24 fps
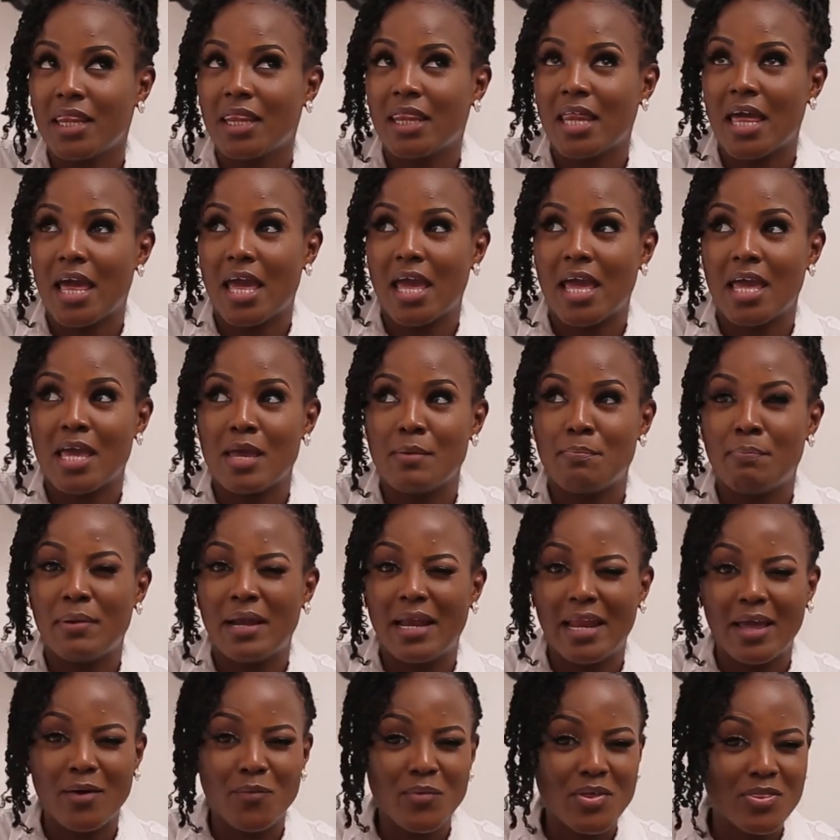they
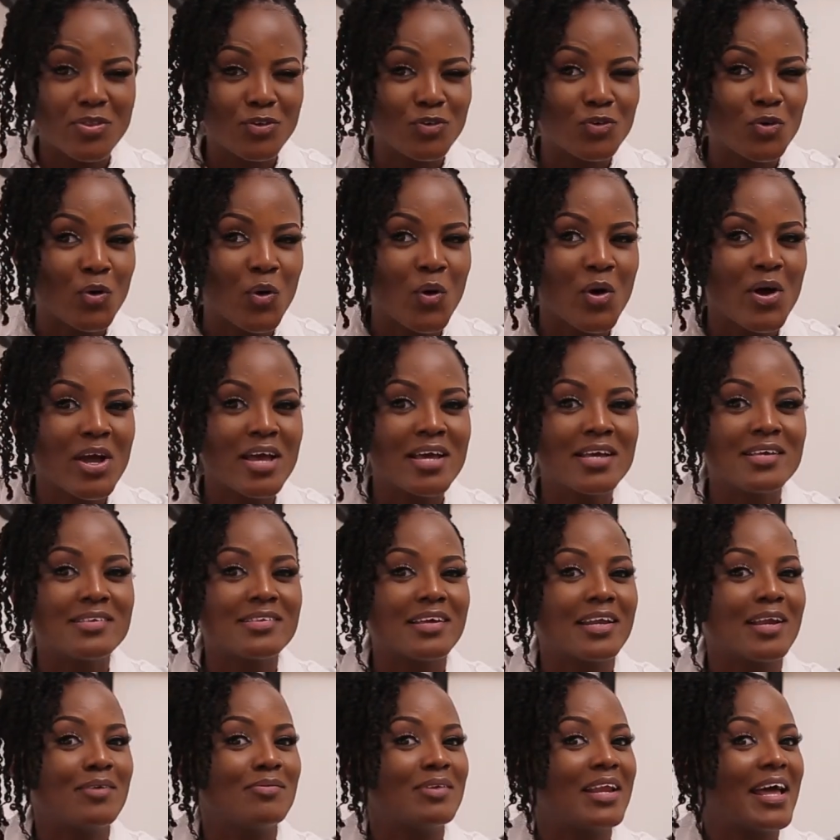play with toys.
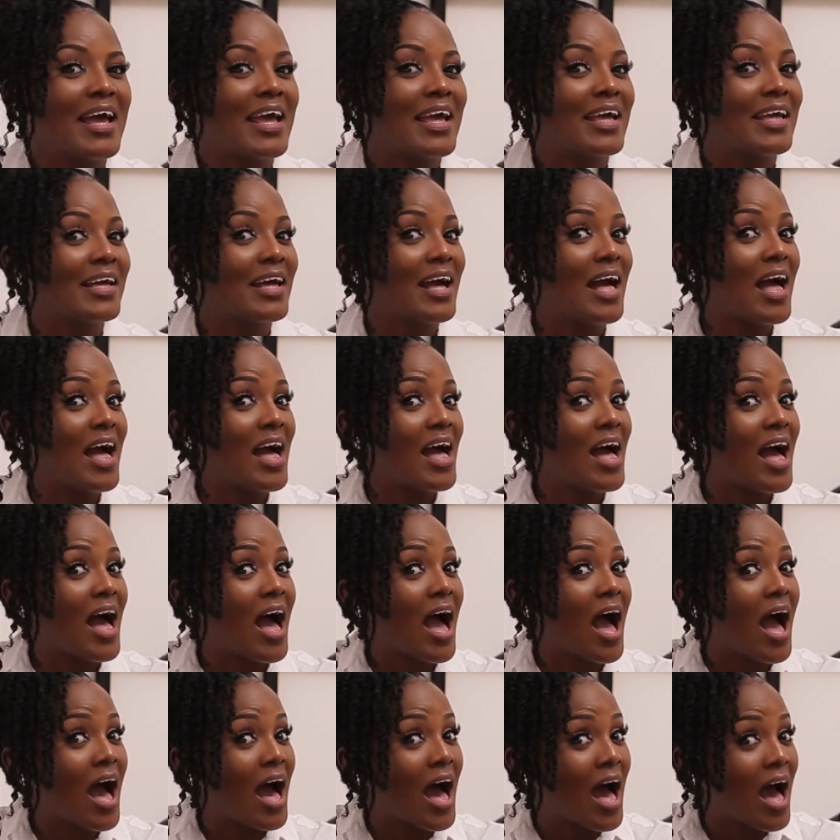And I'm like,
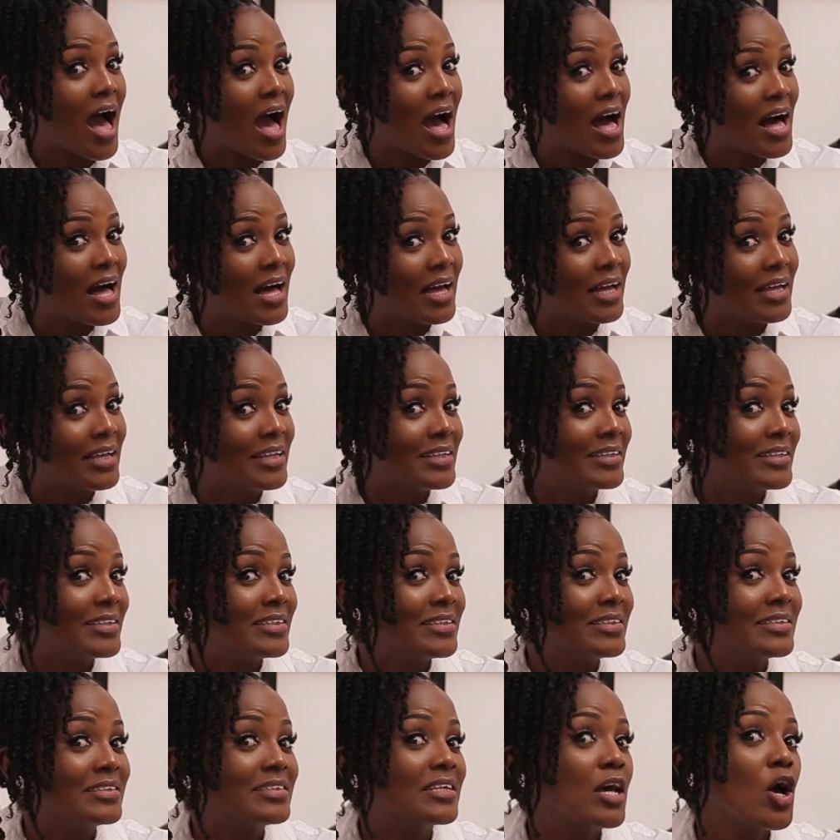
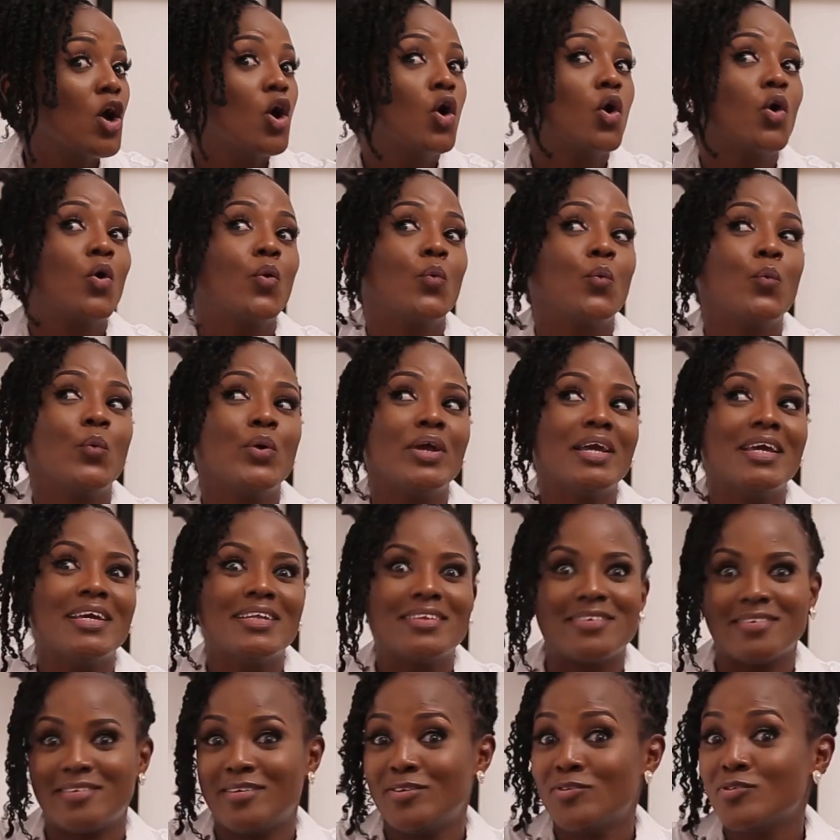and
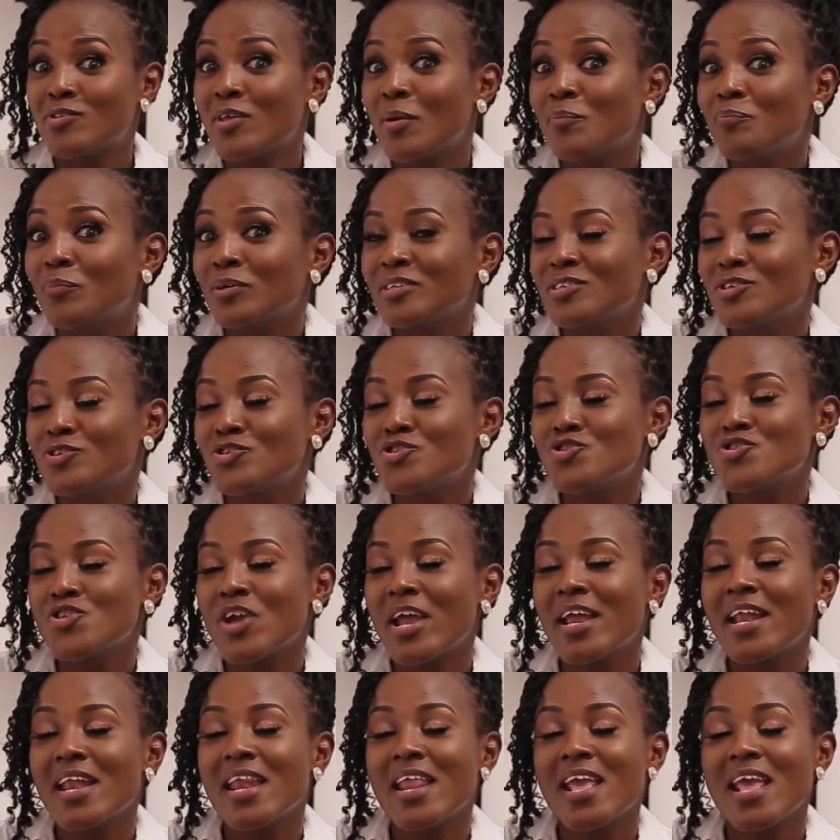we teach them potty
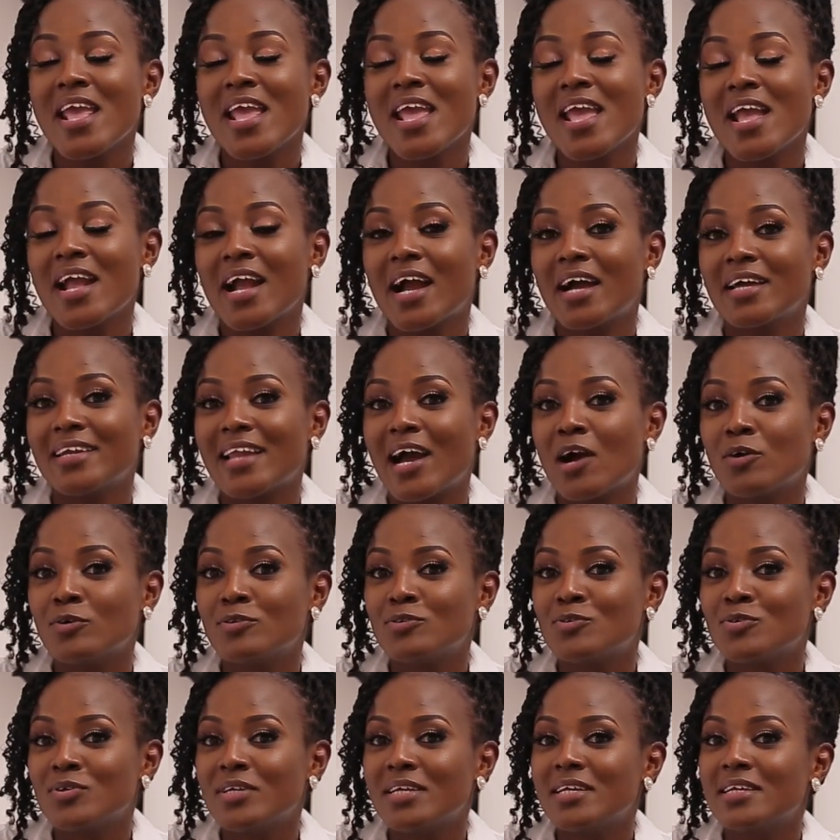training and how
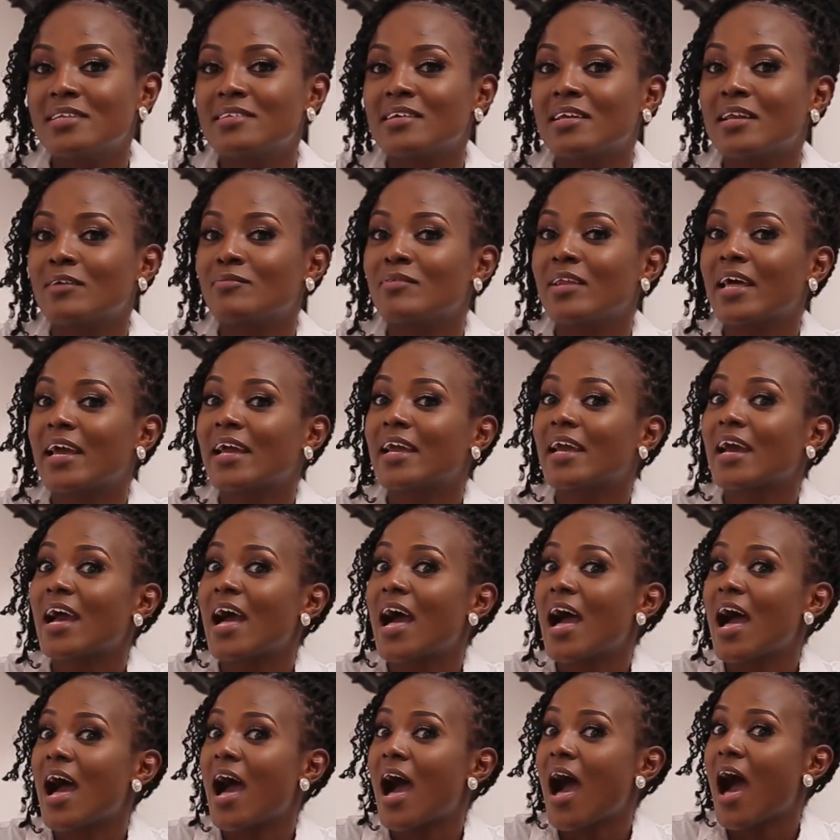to eat. And I'm like,
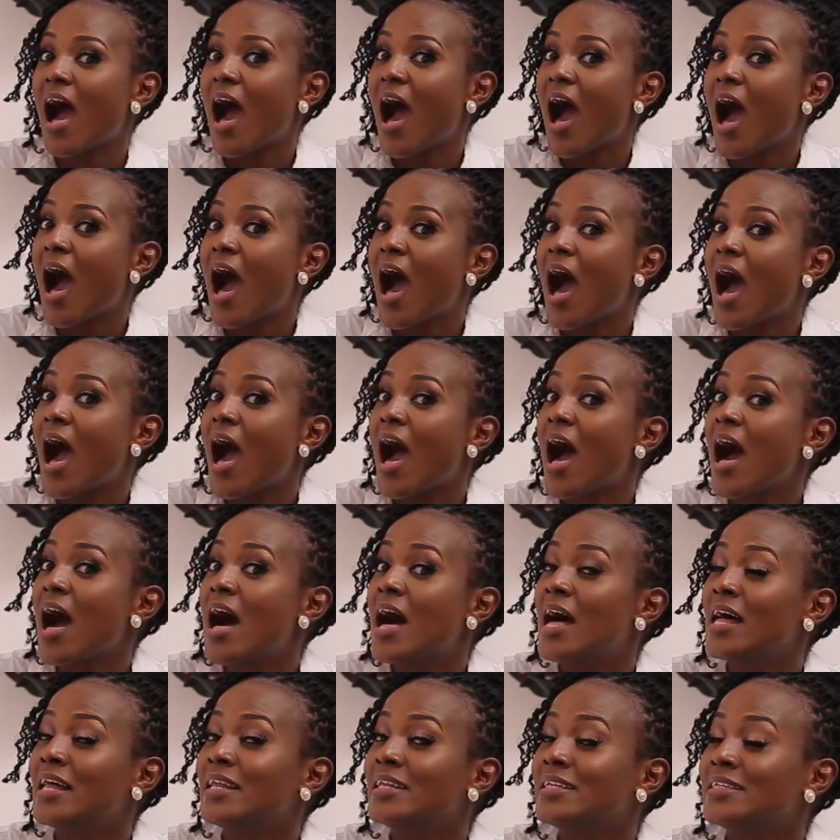
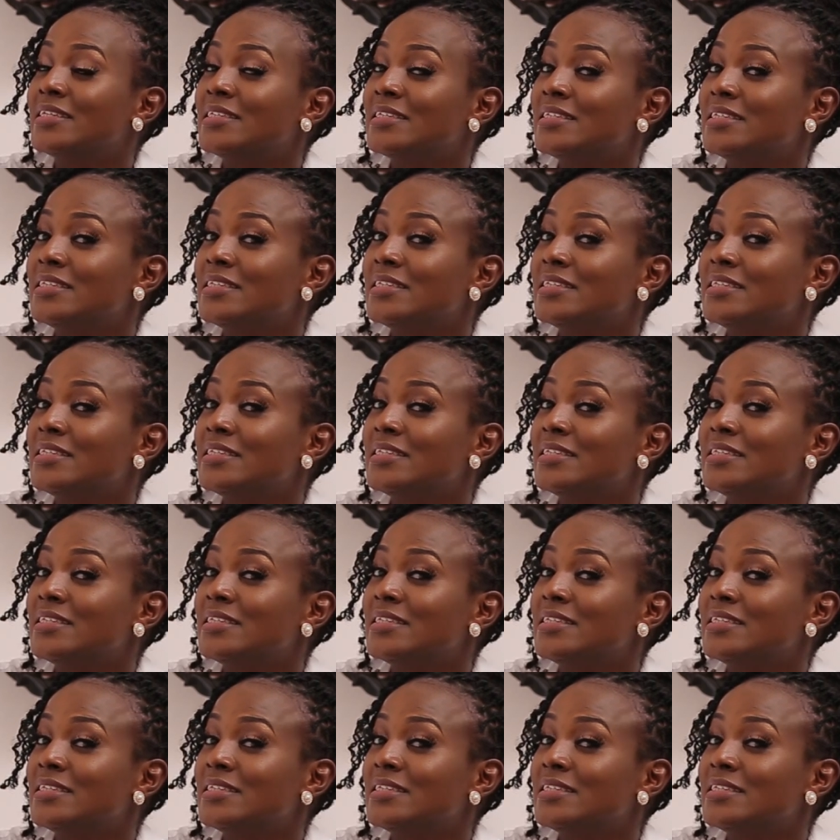and